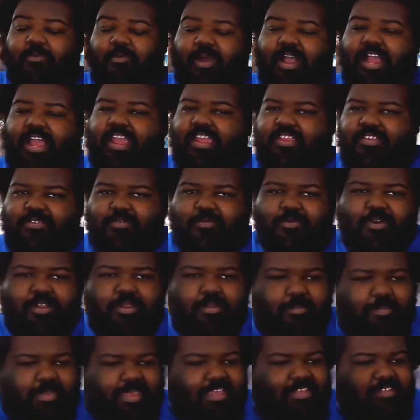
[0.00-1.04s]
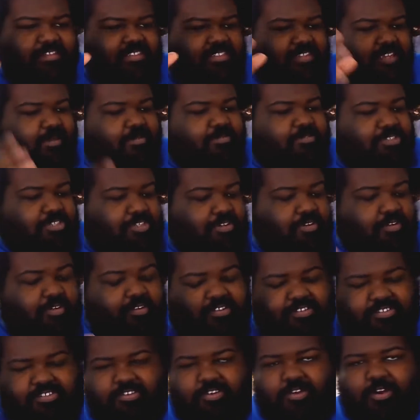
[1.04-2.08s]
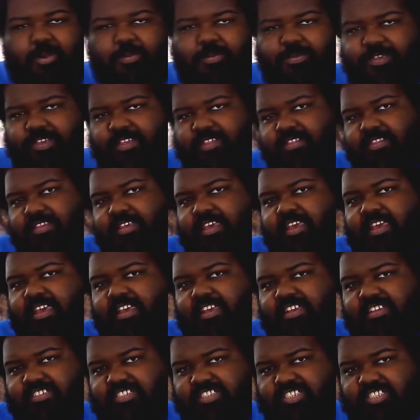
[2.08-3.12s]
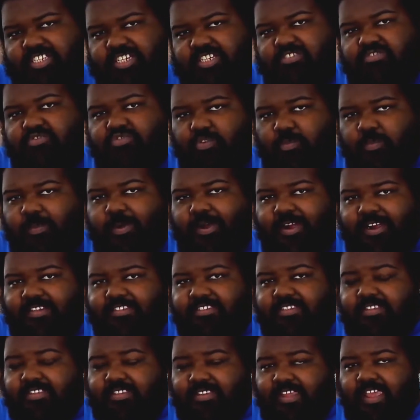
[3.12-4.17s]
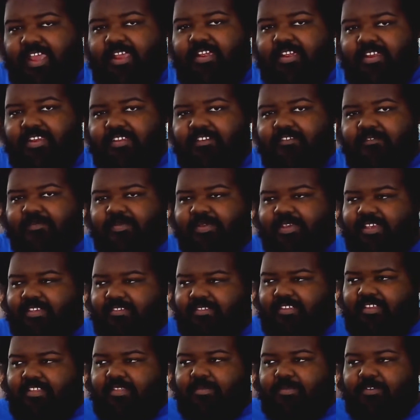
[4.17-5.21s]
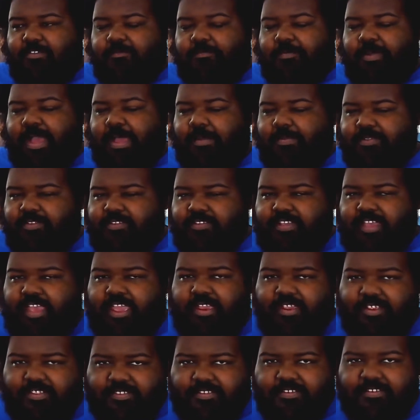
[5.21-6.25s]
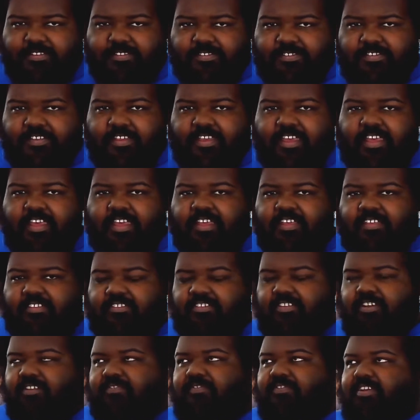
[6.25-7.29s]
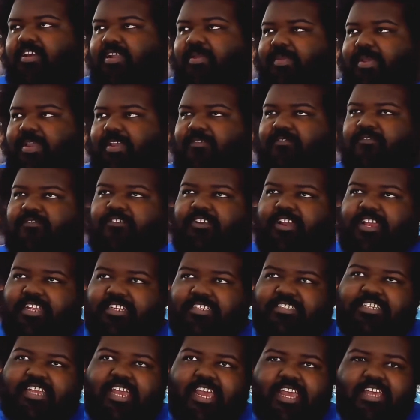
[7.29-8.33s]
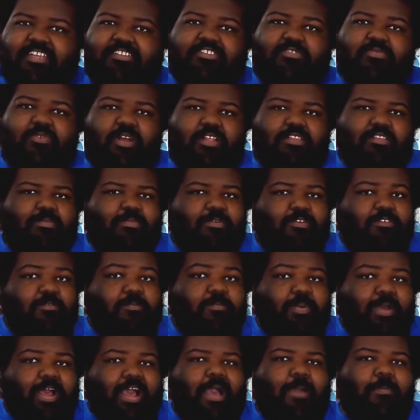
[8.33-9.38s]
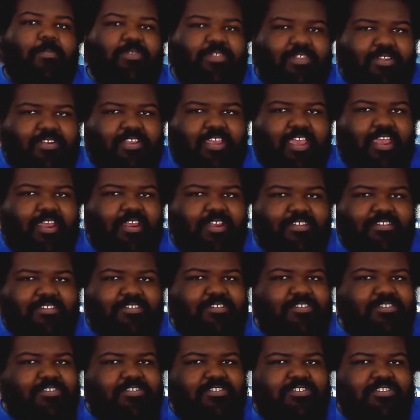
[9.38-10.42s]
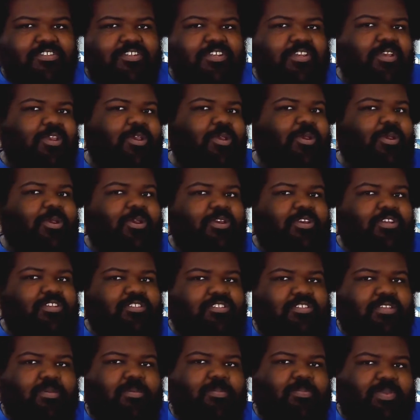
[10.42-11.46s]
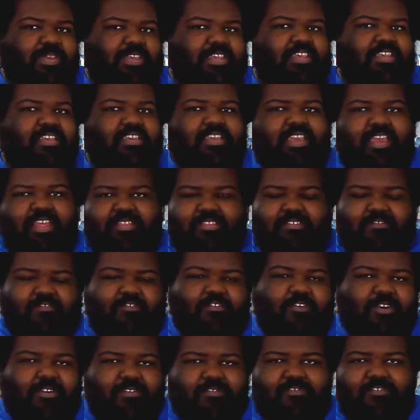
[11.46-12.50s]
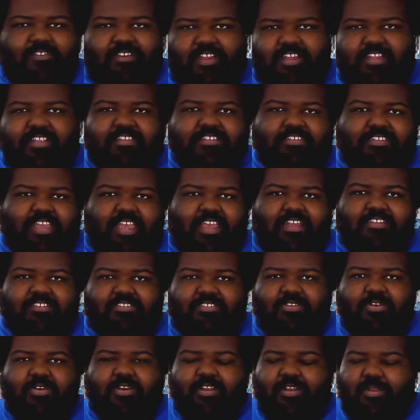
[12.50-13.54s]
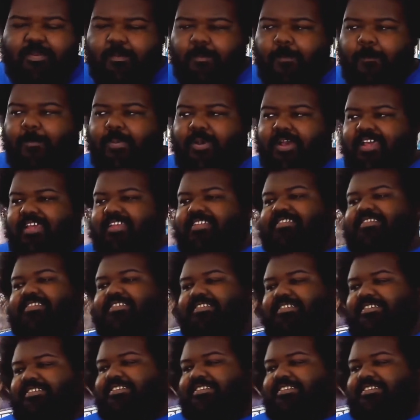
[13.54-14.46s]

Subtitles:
why you want to make Sub-Zero and Scorpion central parts of the narrative, because they're the most popular characters. So if you're going to make a franchise, you want the most popular characters to be at the forefront, kind of, sort of. But